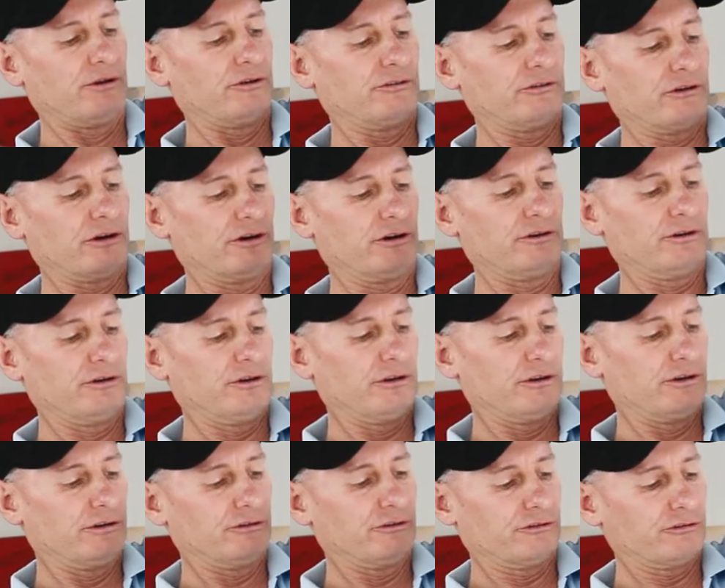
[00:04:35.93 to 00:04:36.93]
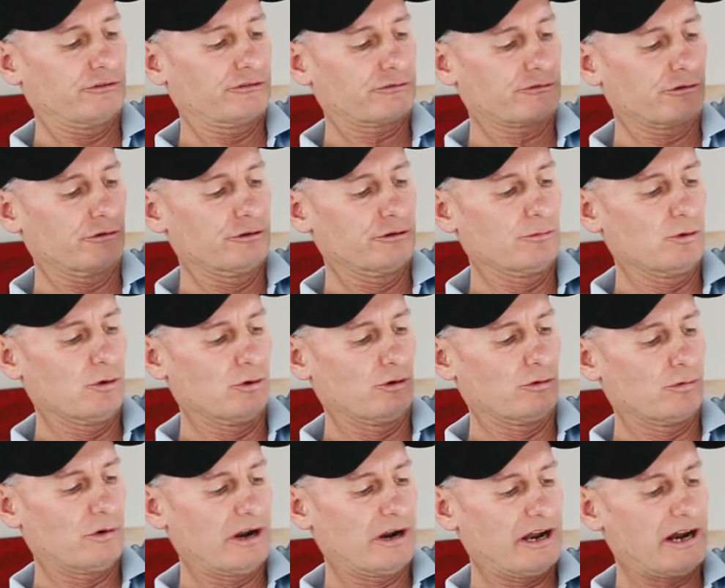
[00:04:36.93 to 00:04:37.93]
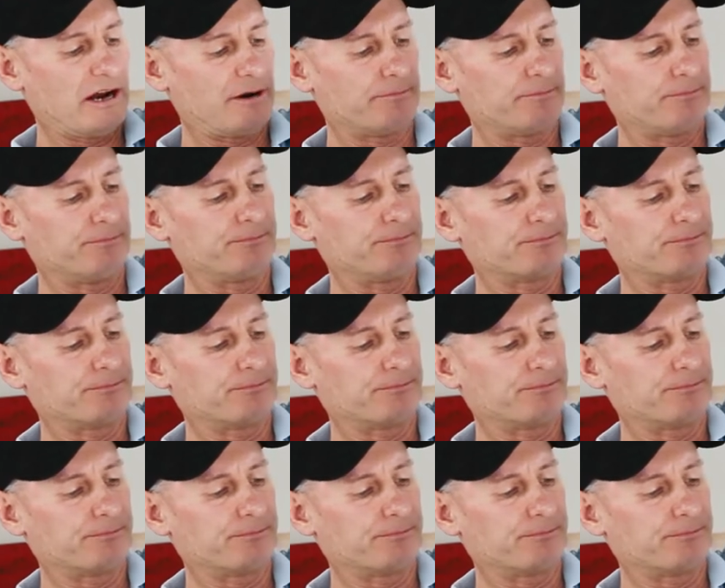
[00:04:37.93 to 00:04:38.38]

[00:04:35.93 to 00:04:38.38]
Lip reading: so just screw him all the way up.